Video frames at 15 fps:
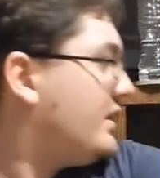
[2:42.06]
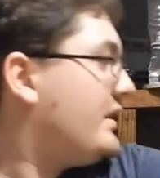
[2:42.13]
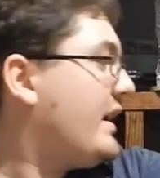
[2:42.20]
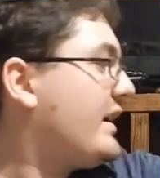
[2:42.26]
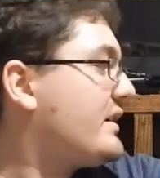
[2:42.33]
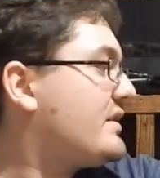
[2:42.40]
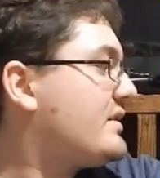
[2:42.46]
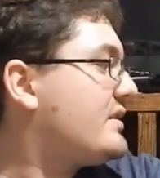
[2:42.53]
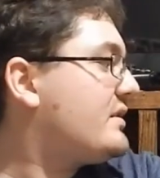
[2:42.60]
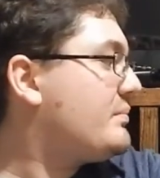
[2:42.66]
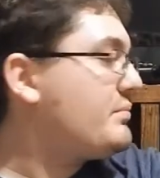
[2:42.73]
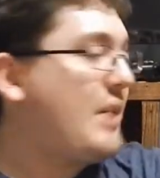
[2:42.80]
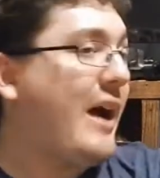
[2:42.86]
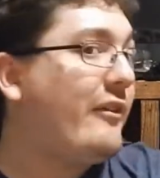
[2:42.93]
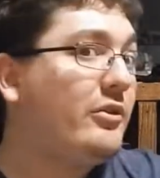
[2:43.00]

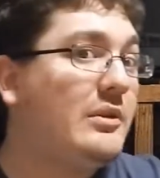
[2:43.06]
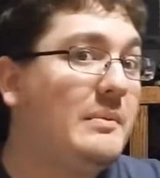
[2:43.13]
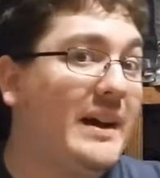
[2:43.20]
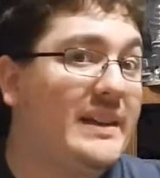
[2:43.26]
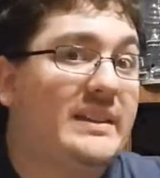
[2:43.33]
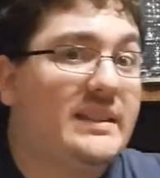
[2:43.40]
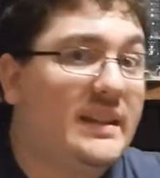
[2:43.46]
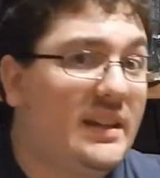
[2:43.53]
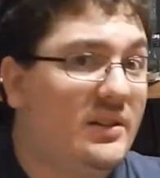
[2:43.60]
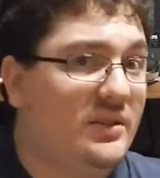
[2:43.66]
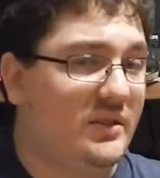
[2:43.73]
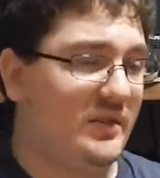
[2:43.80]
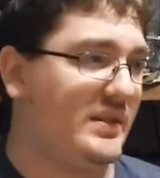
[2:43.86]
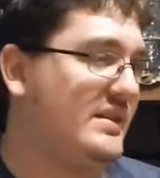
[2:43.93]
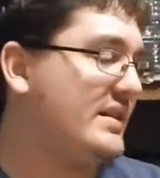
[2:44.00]
Next, probably my
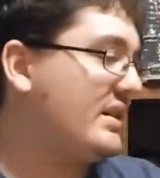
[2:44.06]
deal of the